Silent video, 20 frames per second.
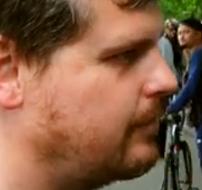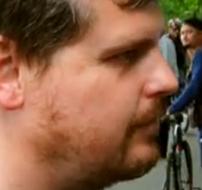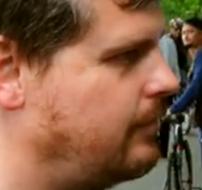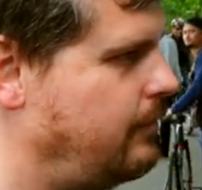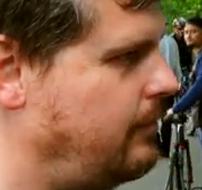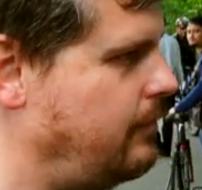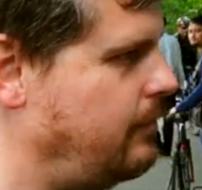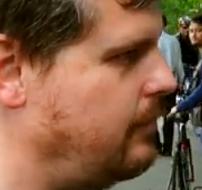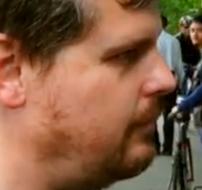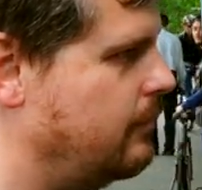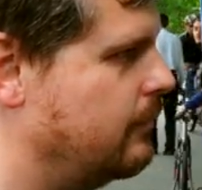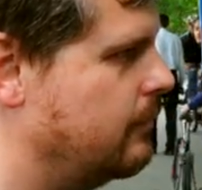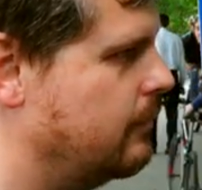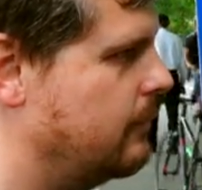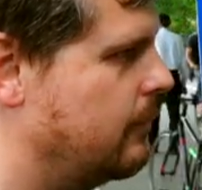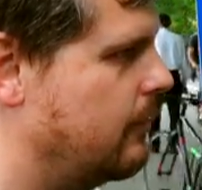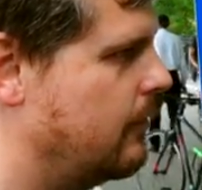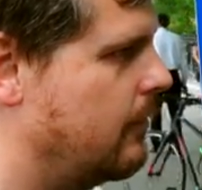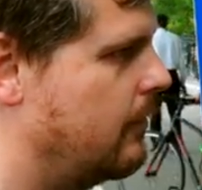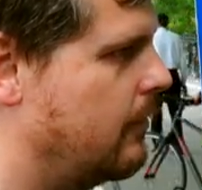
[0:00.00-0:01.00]

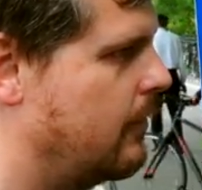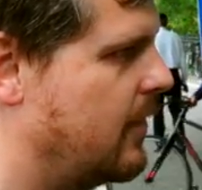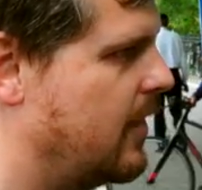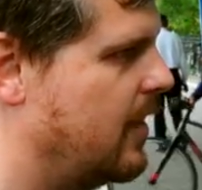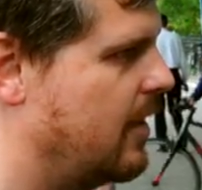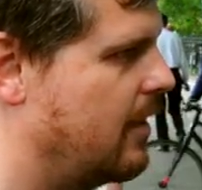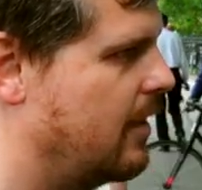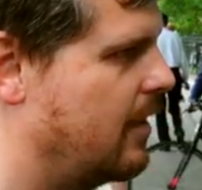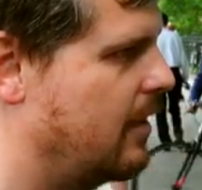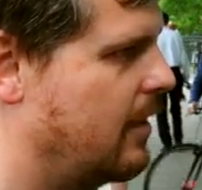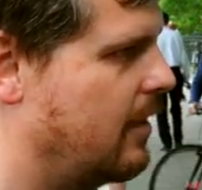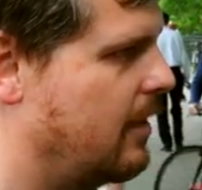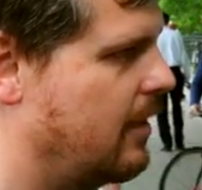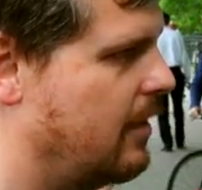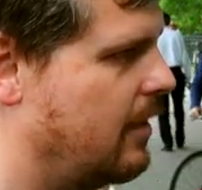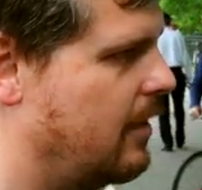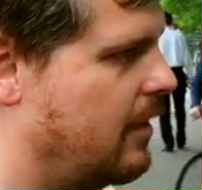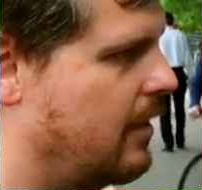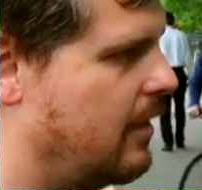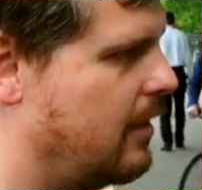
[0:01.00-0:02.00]

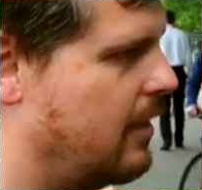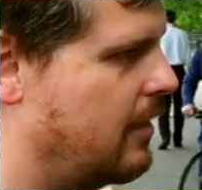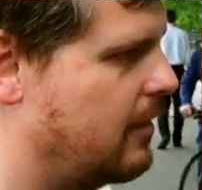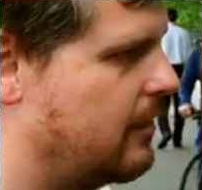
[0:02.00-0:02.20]
The person shown says nothing.